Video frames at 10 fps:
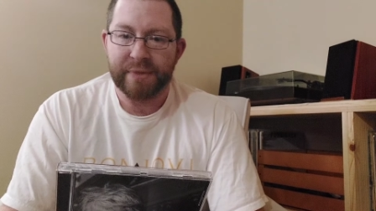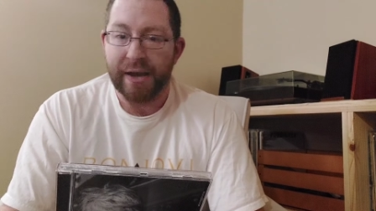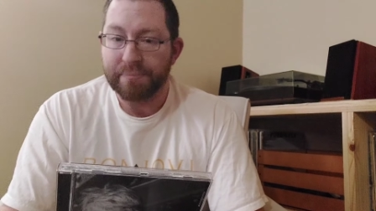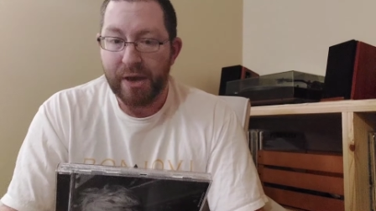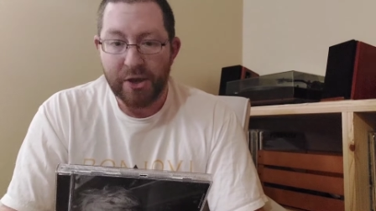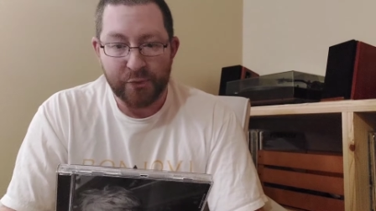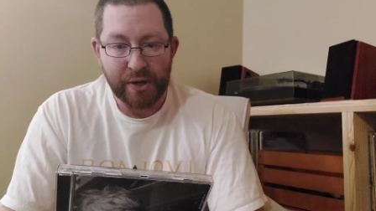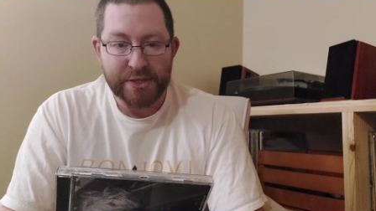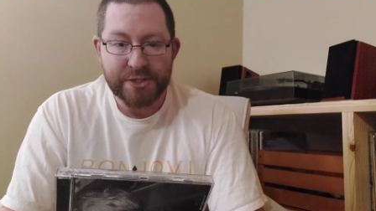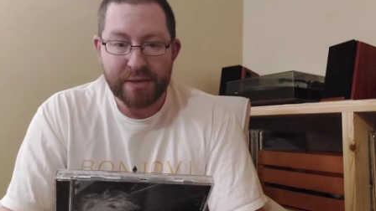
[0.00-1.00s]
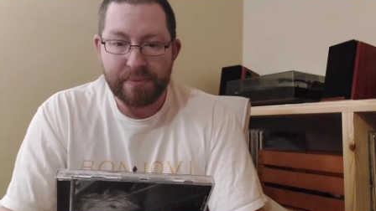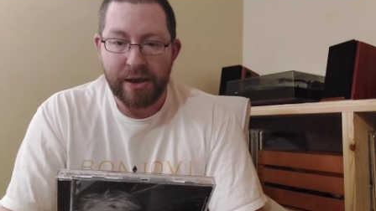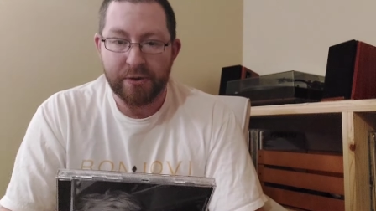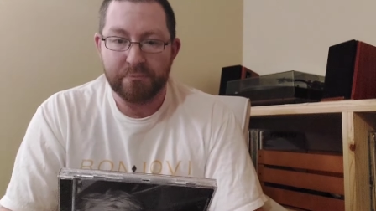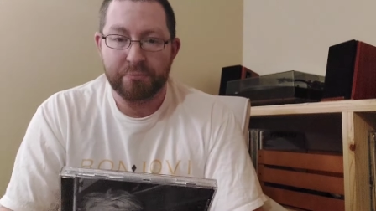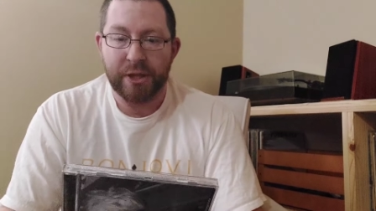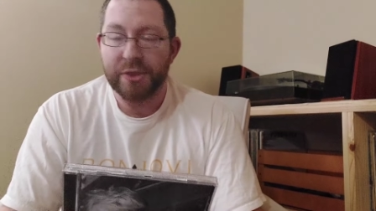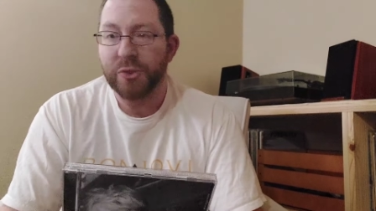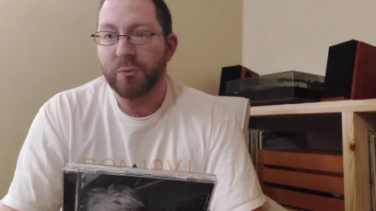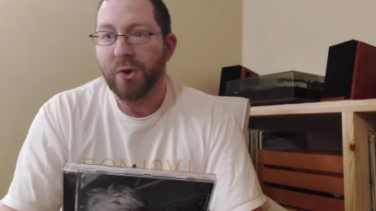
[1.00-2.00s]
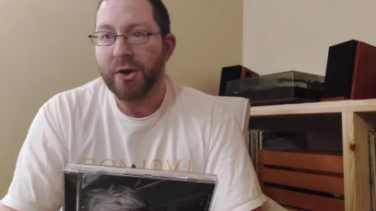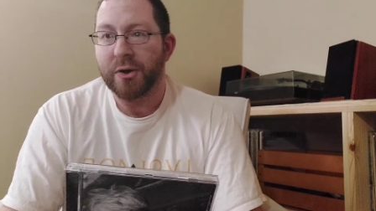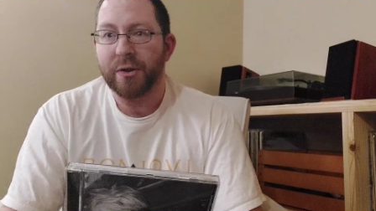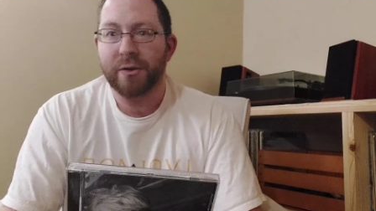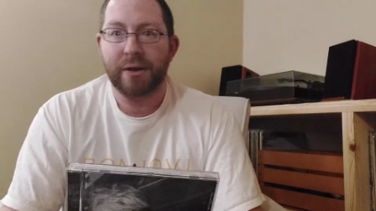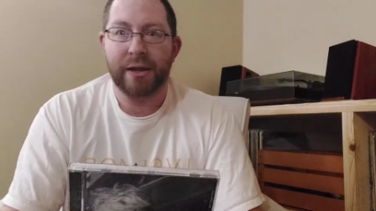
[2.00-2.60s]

I'm not crazy about Blood in the Water.